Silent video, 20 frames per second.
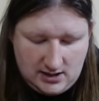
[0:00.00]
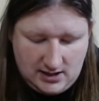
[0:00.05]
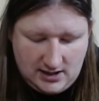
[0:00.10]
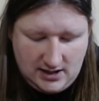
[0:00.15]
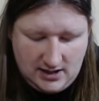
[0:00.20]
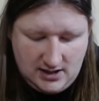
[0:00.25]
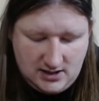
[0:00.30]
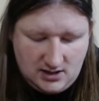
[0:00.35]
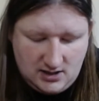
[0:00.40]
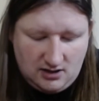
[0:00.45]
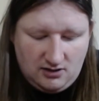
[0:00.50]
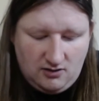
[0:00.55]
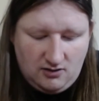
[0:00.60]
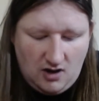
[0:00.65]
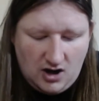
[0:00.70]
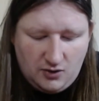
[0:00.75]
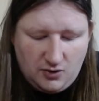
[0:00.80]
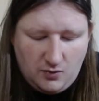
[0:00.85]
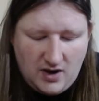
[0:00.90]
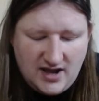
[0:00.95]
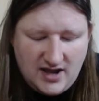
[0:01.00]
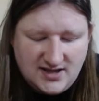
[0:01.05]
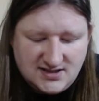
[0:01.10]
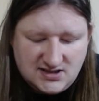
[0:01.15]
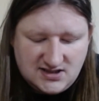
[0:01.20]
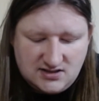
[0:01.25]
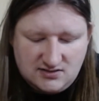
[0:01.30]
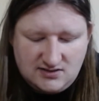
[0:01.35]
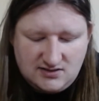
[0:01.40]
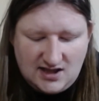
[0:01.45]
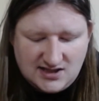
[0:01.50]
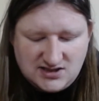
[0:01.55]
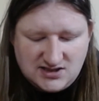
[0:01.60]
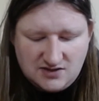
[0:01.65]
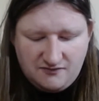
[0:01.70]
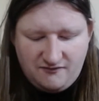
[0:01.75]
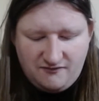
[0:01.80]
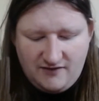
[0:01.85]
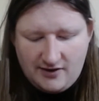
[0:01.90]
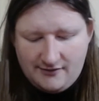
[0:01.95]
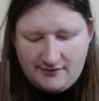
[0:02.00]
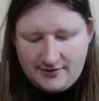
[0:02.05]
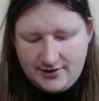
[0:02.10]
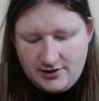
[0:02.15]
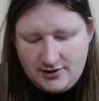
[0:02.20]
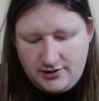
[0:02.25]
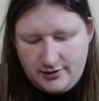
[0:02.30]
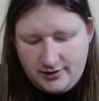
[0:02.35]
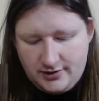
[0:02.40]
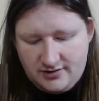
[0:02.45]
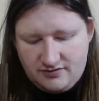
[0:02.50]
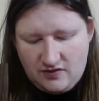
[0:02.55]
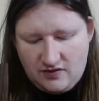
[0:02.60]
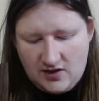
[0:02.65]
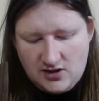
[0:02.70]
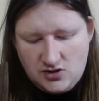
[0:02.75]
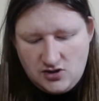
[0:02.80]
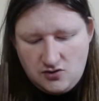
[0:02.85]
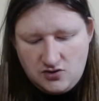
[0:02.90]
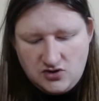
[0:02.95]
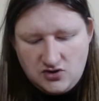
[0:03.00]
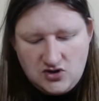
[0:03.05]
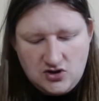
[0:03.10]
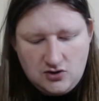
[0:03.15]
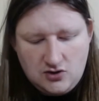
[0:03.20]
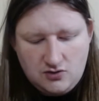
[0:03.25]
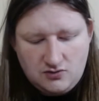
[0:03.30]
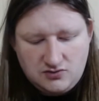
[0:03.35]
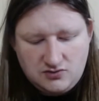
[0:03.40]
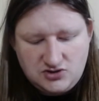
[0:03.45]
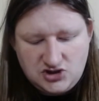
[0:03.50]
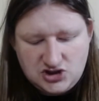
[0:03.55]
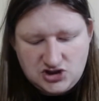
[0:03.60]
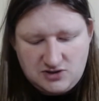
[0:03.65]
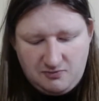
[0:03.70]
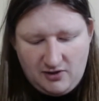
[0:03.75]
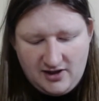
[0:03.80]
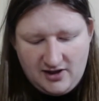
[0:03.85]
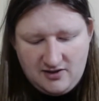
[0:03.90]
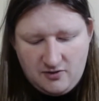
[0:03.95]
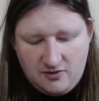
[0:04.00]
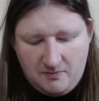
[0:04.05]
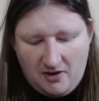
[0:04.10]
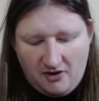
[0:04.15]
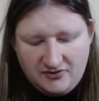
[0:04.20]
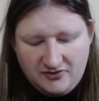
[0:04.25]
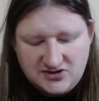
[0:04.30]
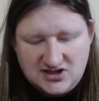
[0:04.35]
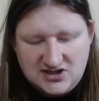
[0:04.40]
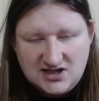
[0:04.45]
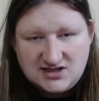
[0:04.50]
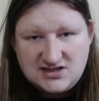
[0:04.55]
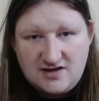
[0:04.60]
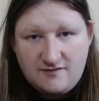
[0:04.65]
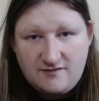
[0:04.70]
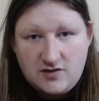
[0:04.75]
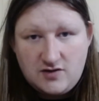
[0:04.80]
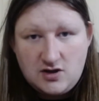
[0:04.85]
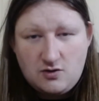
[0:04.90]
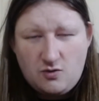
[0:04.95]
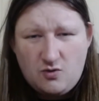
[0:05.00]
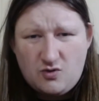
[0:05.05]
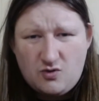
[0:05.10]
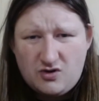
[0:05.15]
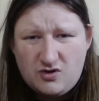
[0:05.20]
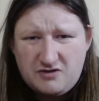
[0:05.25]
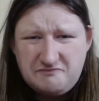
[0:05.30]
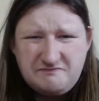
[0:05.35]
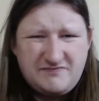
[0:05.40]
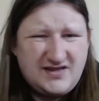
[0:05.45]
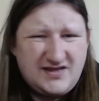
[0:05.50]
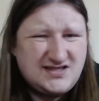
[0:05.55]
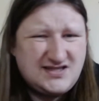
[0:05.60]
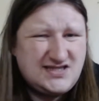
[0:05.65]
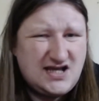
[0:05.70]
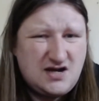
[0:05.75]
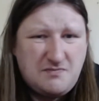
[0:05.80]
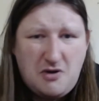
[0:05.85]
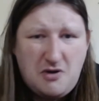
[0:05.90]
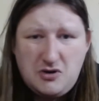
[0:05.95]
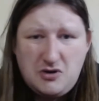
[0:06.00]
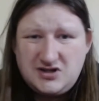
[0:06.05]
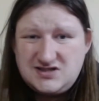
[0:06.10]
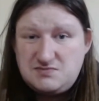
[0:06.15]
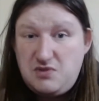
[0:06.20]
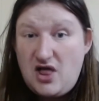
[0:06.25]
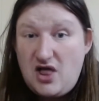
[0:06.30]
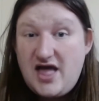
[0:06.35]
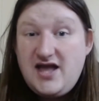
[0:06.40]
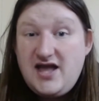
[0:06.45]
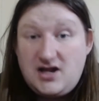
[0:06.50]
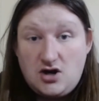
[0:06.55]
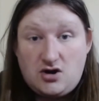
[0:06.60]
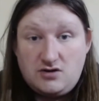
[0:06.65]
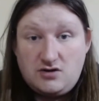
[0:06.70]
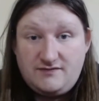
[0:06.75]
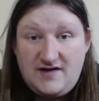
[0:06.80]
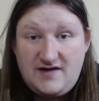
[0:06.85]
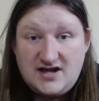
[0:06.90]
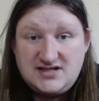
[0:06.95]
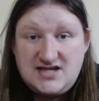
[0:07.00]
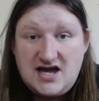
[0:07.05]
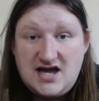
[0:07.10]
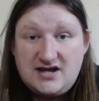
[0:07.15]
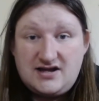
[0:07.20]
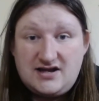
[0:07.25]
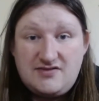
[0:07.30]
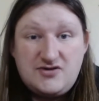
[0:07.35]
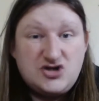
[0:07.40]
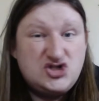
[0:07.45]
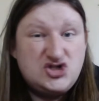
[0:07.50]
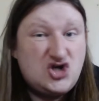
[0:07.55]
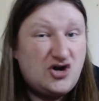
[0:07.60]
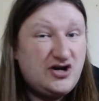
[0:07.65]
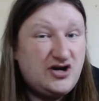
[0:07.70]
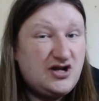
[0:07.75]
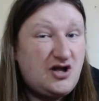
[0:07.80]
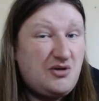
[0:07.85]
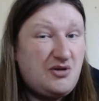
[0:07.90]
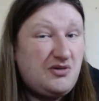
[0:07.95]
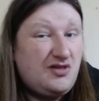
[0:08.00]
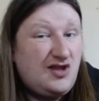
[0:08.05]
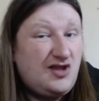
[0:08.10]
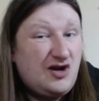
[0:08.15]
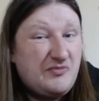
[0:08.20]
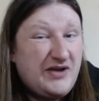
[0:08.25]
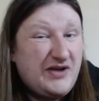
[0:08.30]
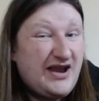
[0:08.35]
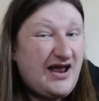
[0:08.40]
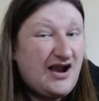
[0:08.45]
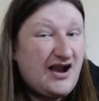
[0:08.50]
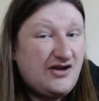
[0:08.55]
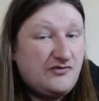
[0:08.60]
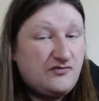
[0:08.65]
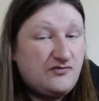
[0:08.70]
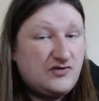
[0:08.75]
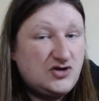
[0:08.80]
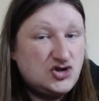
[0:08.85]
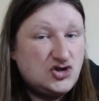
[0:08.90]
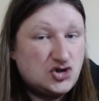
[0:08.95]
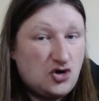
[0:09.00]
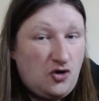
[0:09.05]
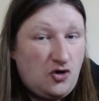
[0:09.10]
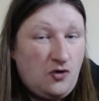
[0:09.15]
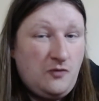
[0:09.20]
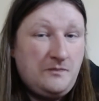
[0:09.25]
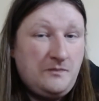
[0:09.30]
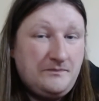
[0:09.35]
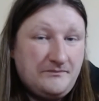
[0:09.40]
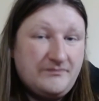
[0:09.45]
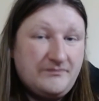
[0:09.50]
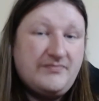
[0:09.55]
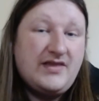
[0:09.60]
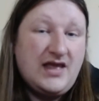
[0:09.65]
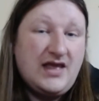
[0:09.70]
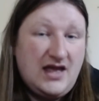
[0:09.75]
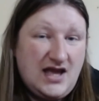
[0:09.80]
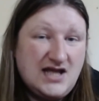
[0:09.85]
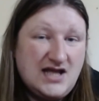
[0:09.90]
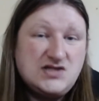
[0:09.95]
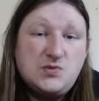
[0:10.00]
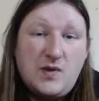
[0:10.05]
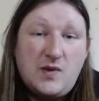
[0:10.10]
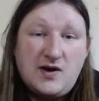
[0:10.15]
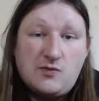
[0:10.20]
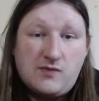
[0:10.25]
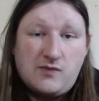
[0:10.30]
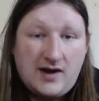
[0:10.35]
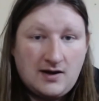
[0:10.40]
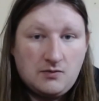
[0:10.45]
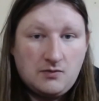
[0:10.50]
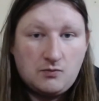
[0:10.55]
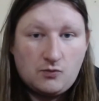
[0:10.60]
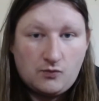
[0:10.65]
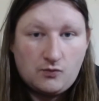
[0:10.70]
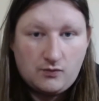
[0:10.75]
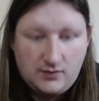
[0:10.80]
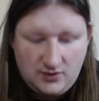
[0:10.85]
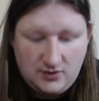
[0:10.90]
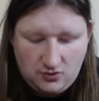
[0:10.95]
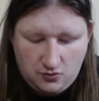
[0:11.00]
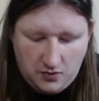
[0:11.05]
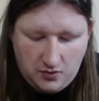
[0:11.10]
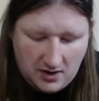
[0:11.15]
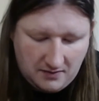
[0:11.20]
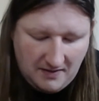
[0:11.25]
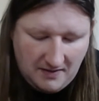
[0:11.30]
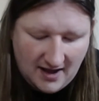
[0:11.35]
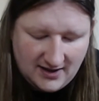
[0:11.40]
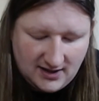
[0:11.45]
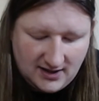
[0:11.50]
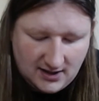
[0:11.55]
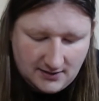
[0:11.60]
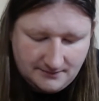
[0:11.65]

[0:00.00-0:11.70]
in a lot of ways, that's a very good thing you can do just to play the politics of it. Or let's say an opponent's playing an artifact deck and they're starting to go a little bit out of control. It's a way to rein them real quick back in.